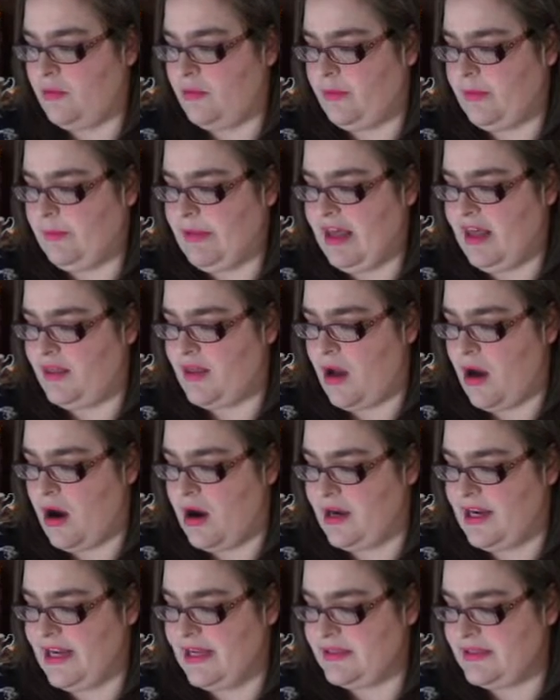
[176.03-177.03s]
will be the
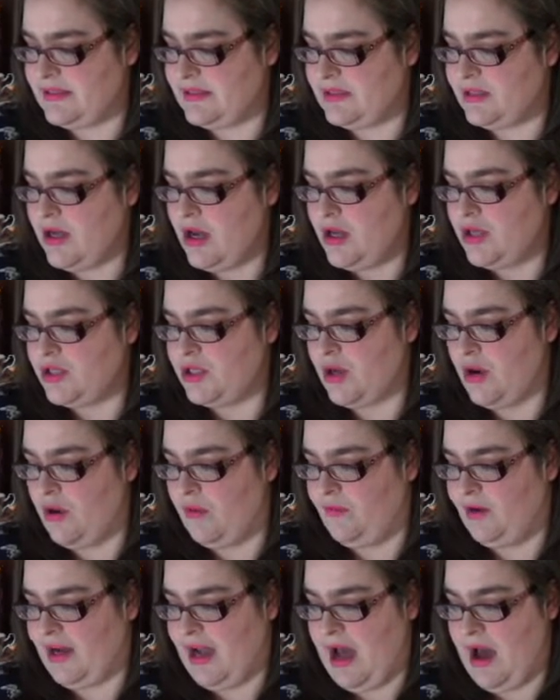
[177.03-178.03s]
hardest to
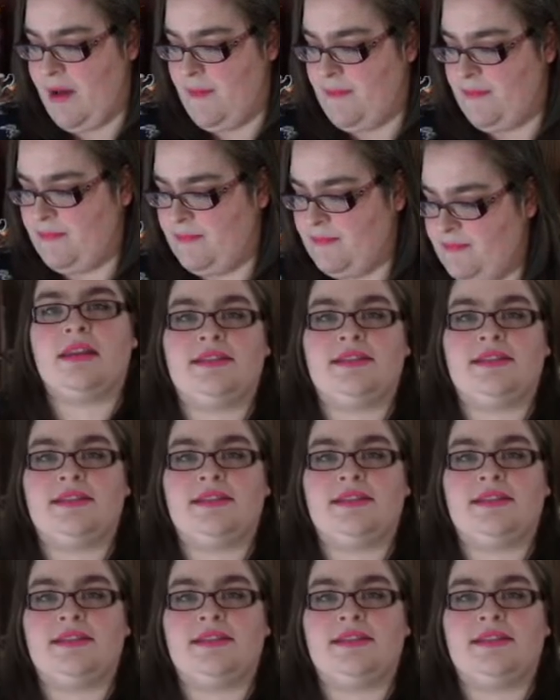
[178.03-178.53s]
overcome?